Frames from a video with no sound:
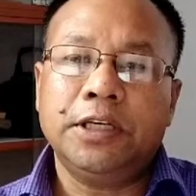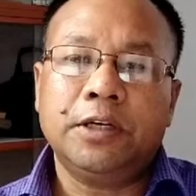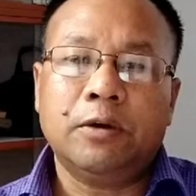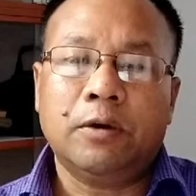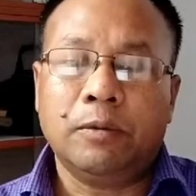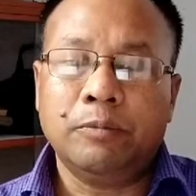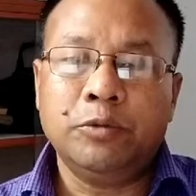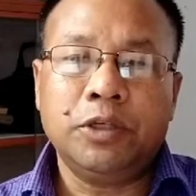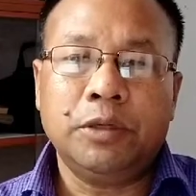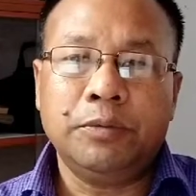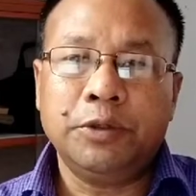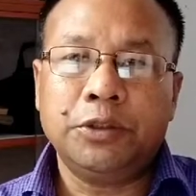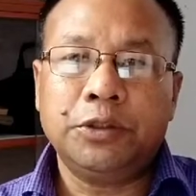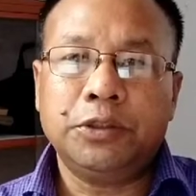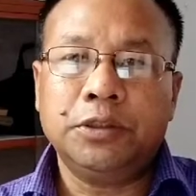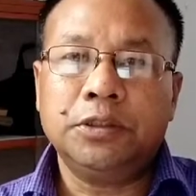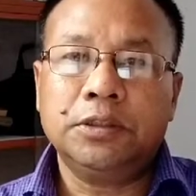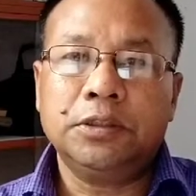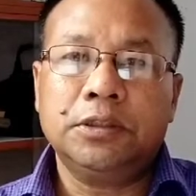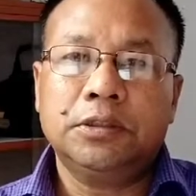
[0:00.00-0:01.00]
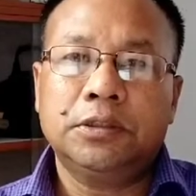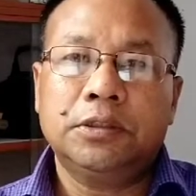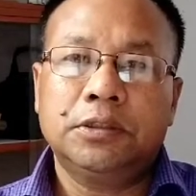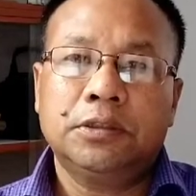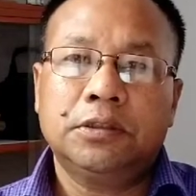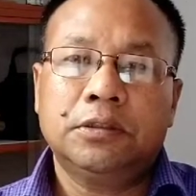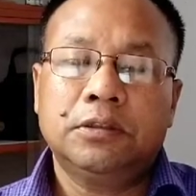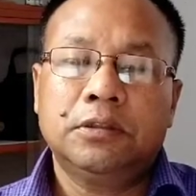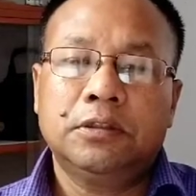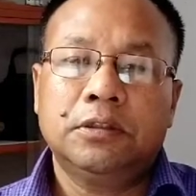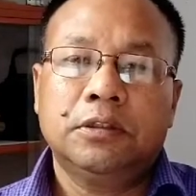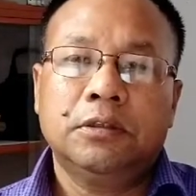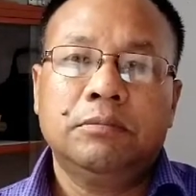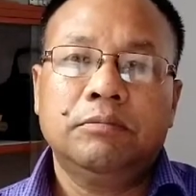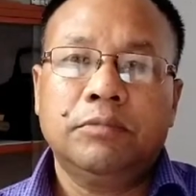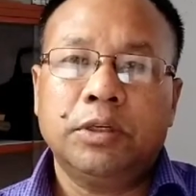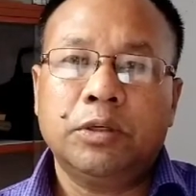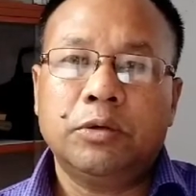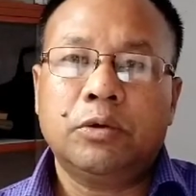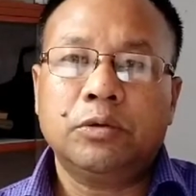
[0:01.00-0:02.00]
their observation,
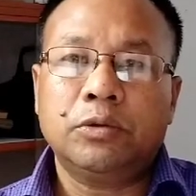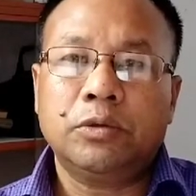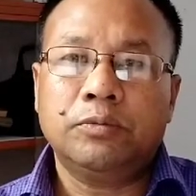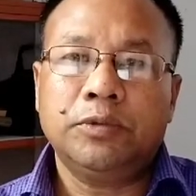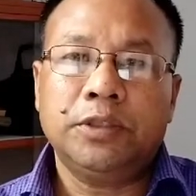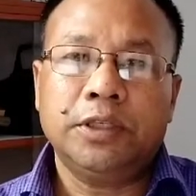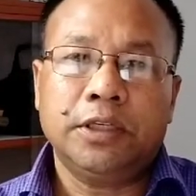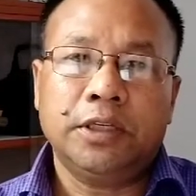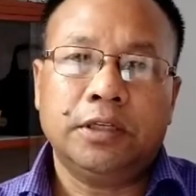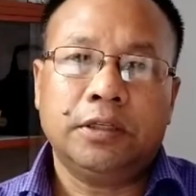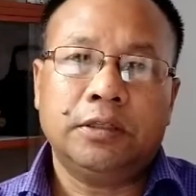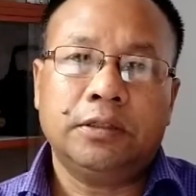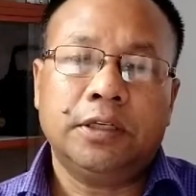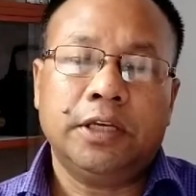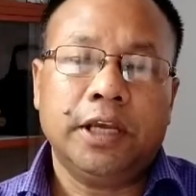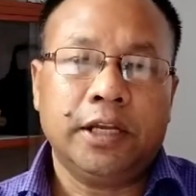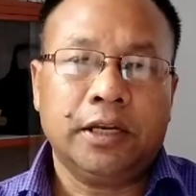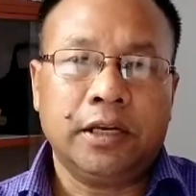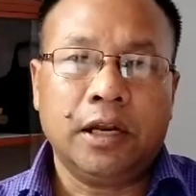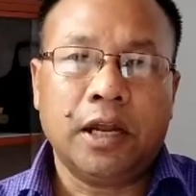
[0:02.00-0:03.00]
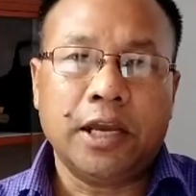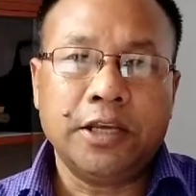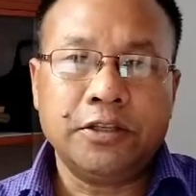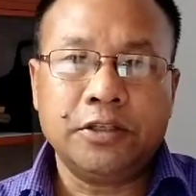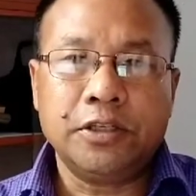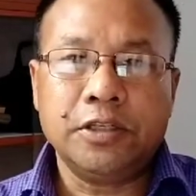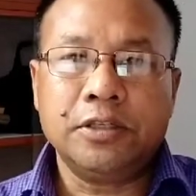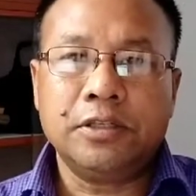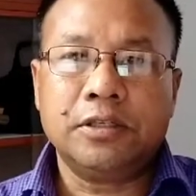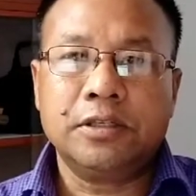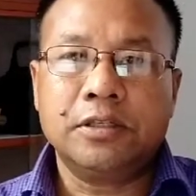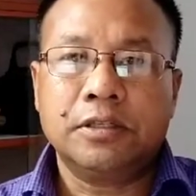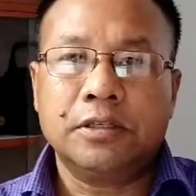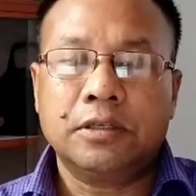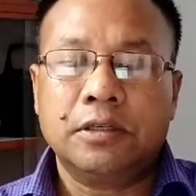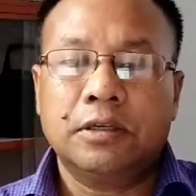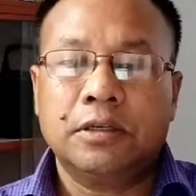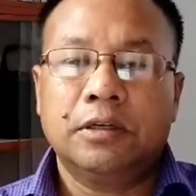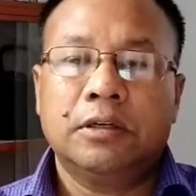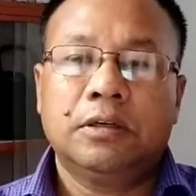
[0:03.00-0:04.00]
because of their
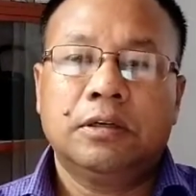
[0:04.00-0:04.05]
analysis